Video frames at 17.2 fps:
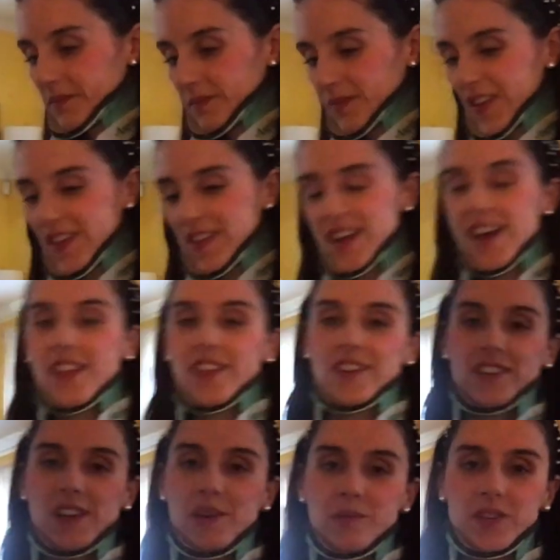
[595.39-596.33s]
And the other
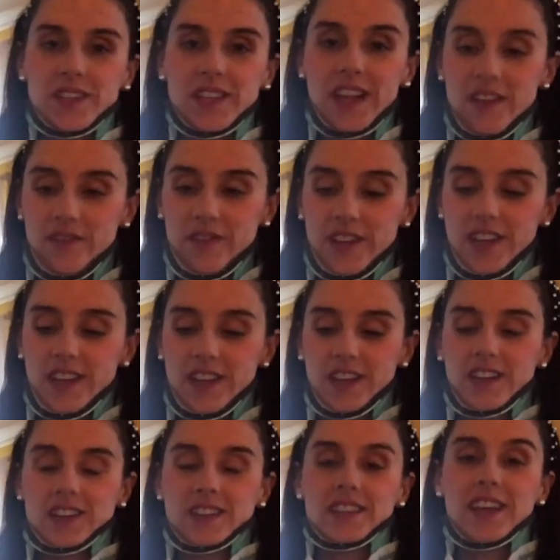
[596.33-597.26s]
10%, I feel like
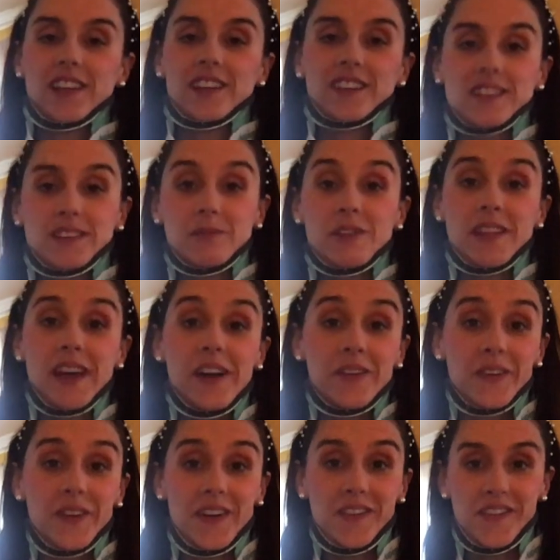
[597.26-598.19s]
a skeleton without
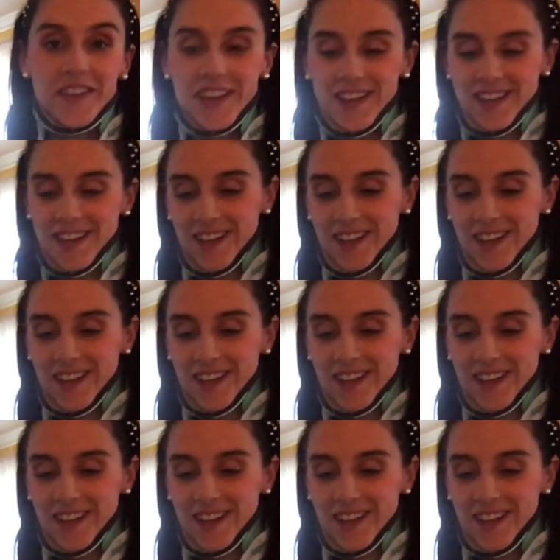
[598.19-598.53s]
coffee.